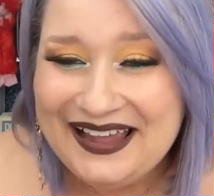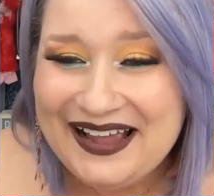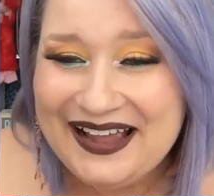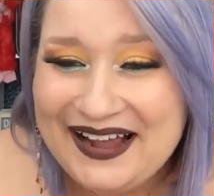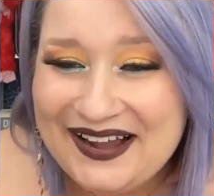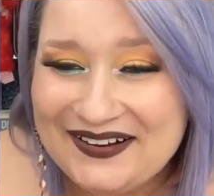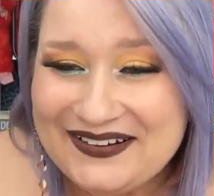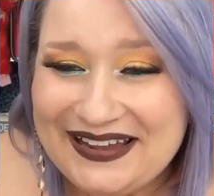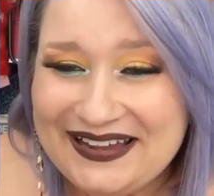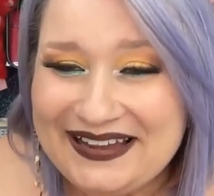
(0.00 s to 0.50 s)

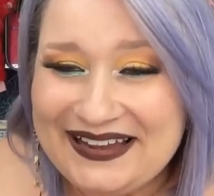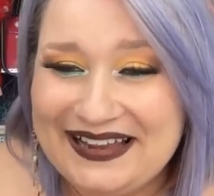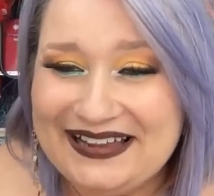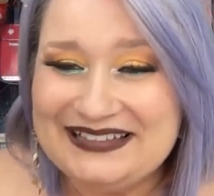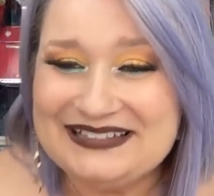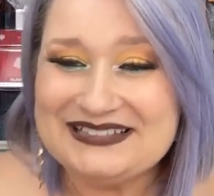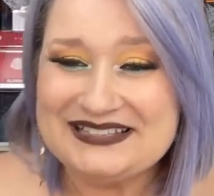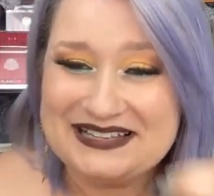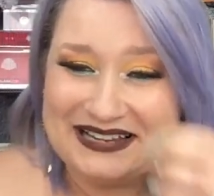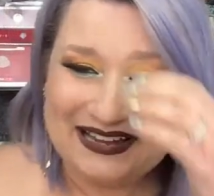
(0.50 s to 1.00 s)
Okay,
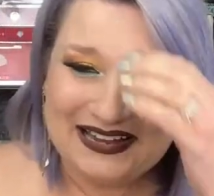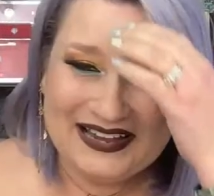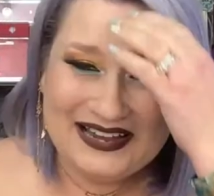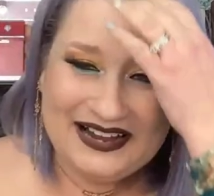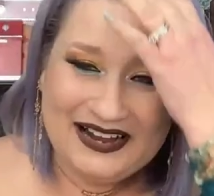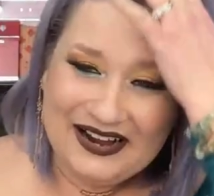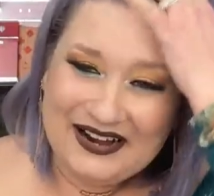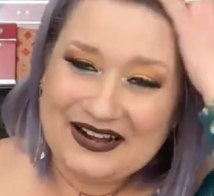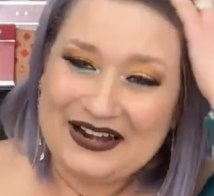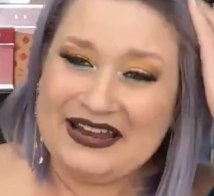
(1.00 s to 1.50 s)
guys.
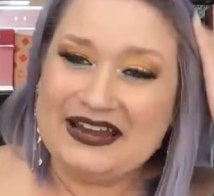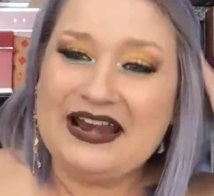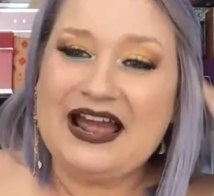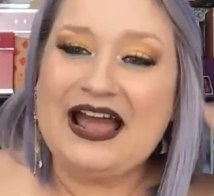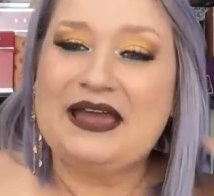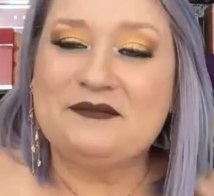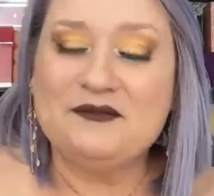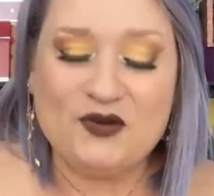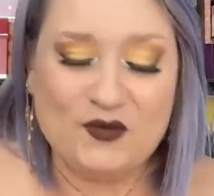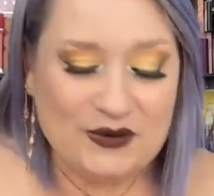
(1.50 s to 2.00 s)
All right.
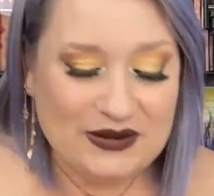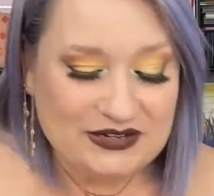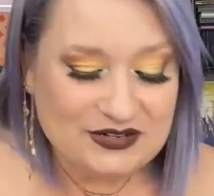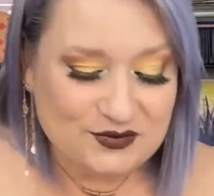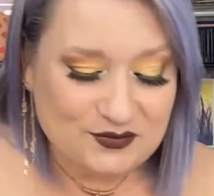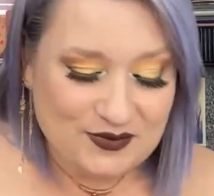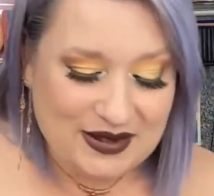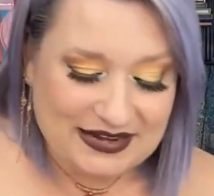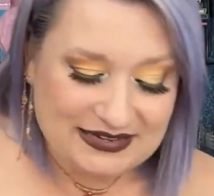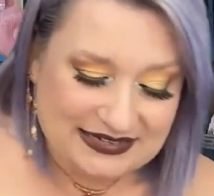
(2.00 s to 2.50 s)
I'm going to
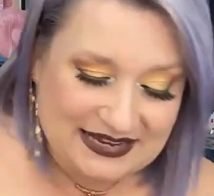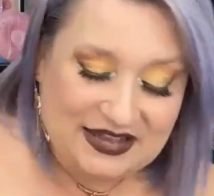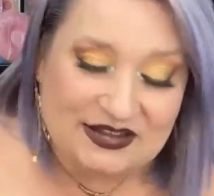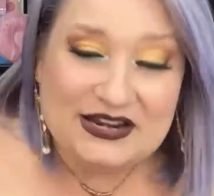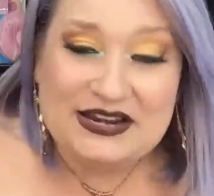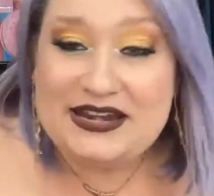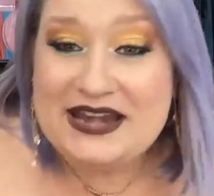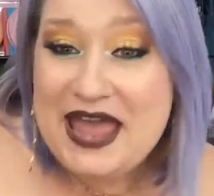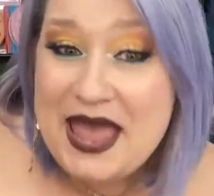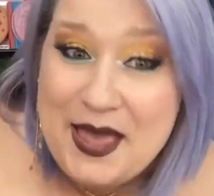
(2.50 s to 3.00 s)
write down a
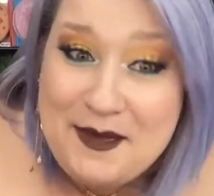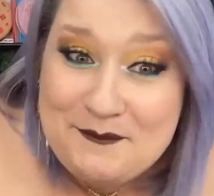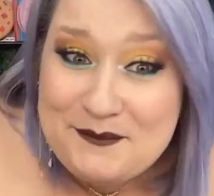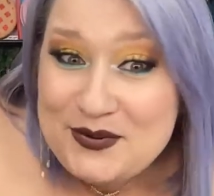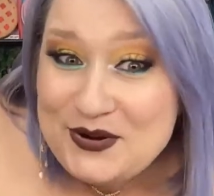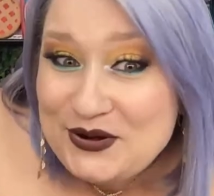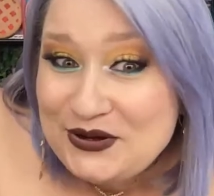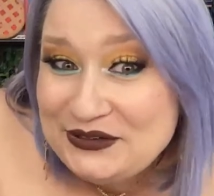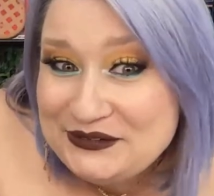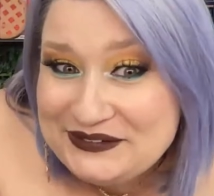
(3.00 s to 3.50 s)

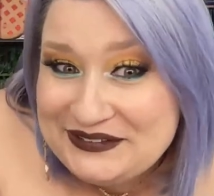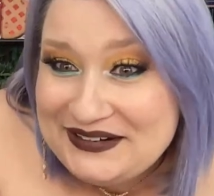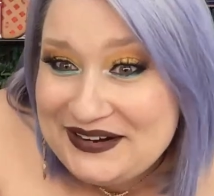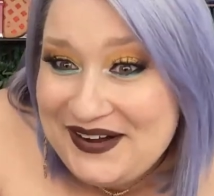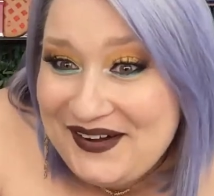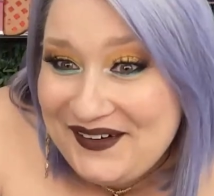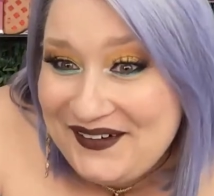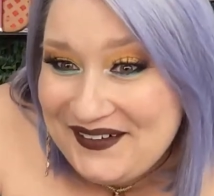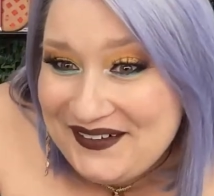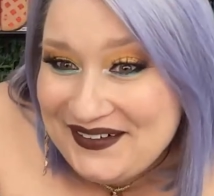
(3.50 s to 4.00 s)
number, you
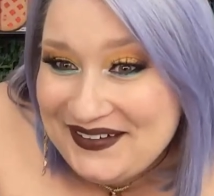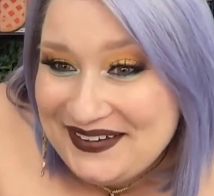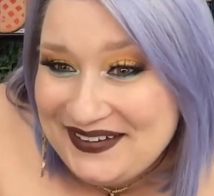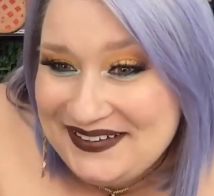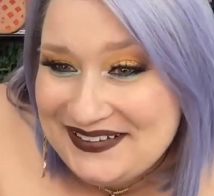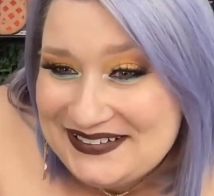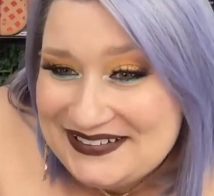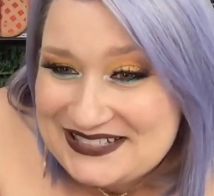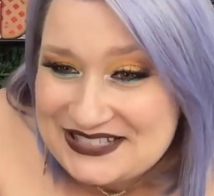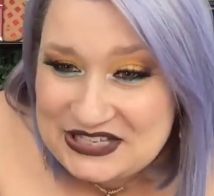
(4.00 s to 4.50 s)

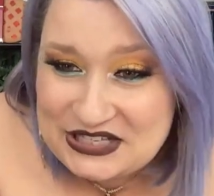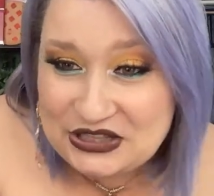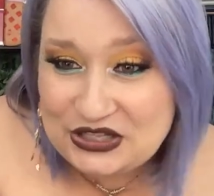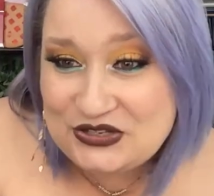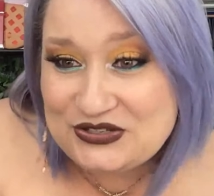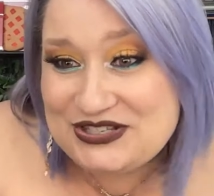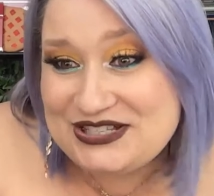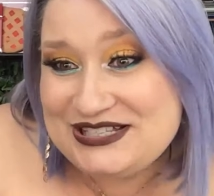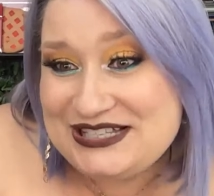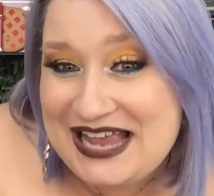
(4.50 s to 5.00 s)
guys, you little
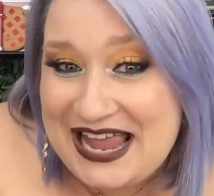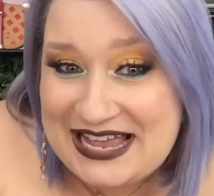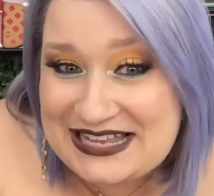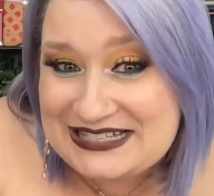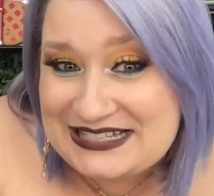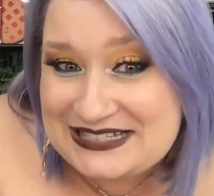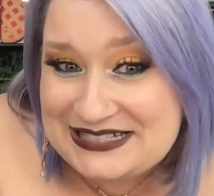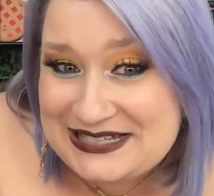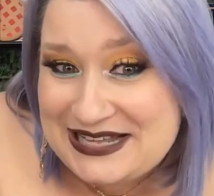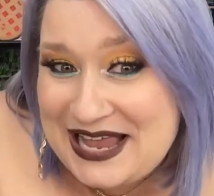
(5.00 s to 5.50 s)

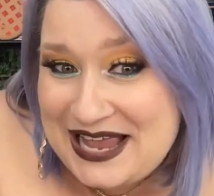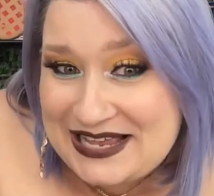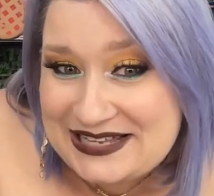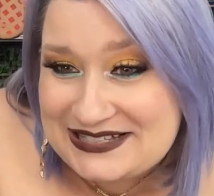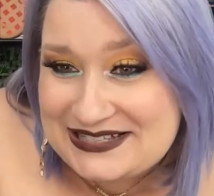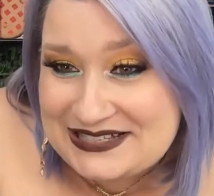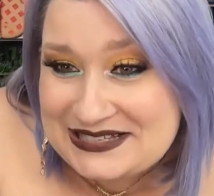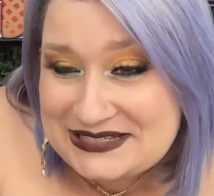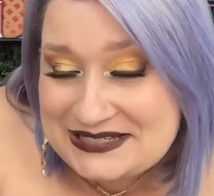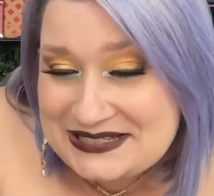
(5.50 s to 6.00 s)
sassy
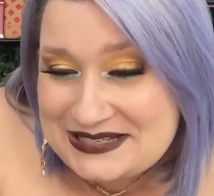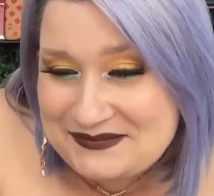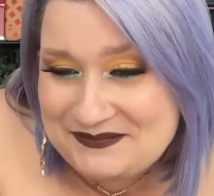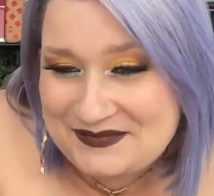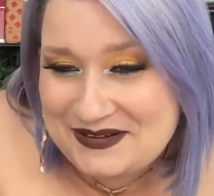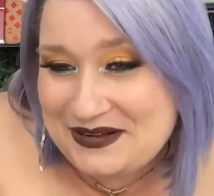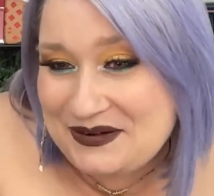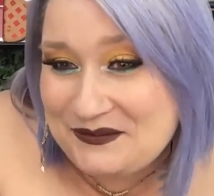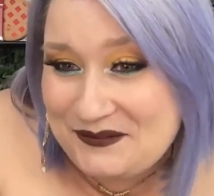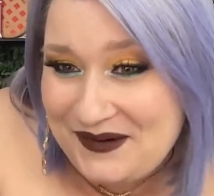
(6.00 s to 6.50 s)
sasses. I'm
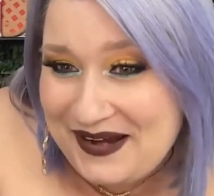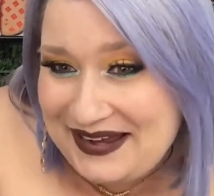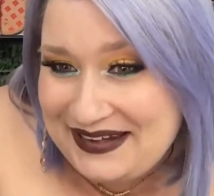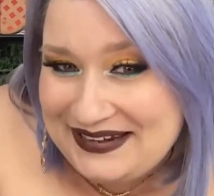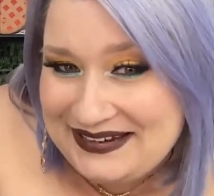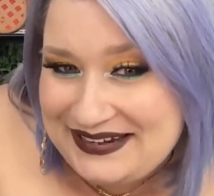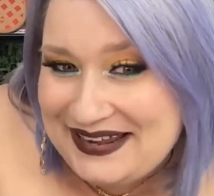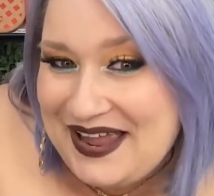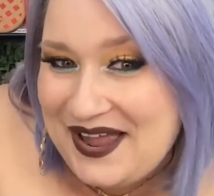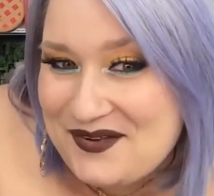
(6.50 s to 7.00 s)
going to write
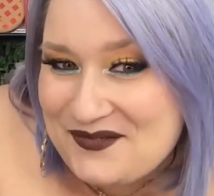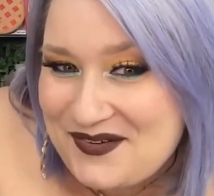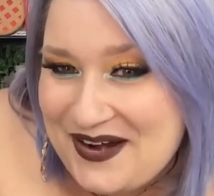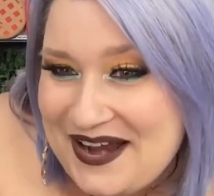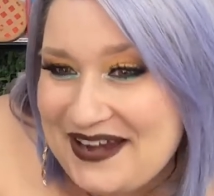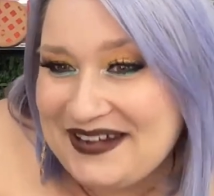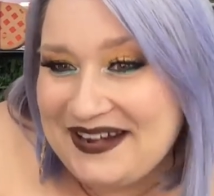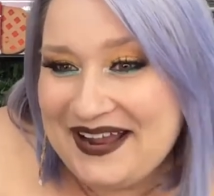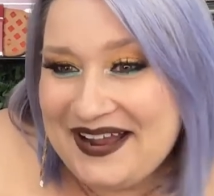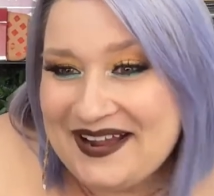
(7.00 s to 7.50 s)
it down
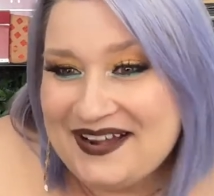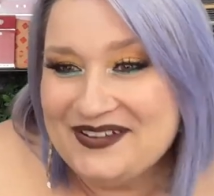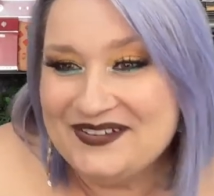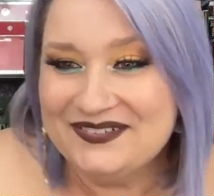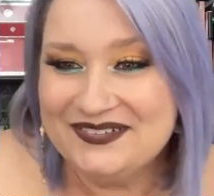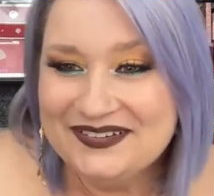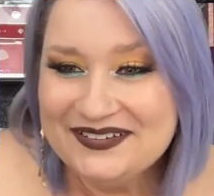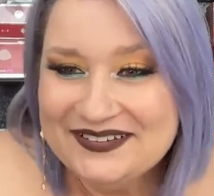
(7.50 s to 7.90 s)
right now.